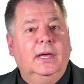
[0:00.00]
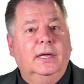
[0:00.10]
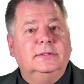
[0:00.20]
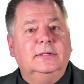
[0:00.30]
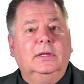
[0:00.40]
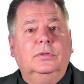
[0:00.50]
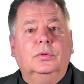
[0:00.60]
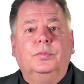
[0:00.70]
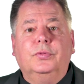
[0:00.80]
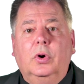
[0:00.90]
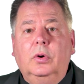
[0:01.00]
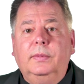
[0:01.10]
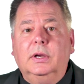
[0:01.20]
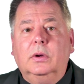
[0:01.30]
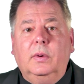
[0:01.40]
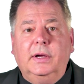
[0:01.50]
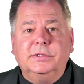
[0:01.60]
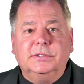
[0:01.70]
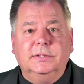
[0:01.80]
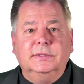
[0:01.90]
and seek through probing
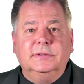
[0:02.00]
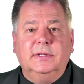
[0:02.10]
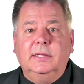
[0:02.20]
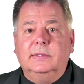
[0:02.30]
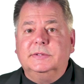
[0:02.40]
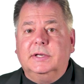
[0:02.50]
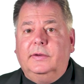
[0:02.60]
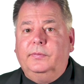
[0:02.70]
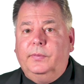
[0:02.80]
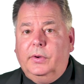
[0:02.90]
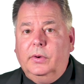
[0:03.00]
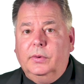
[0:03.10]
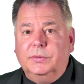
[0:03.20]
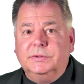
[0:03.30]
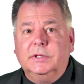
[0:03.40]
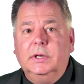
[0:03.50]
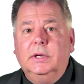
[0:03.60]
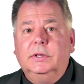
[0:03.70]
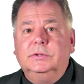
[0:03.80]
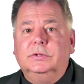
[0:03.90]
questions they themselves pose
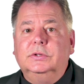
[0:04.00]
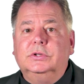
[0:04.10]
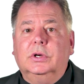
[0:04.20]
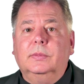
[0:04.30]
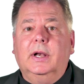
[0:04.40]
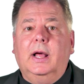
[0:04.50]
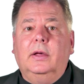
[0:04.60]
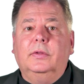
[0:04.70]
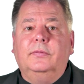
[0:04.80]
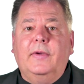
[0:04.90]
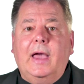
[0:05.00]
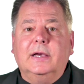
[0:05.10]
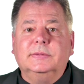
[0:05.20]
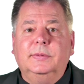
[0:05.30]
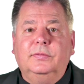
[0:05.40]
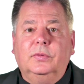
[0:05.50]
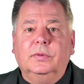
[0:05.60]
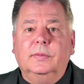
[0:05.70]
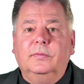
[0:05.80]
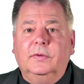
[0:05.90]
to determine how the facts before
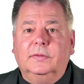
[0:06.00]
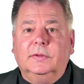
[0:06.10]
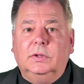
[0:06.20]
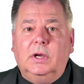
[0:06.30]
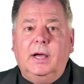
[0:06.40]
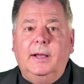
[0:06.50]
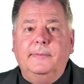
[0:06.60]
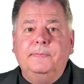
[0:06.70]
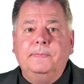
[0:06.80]
them fit the law.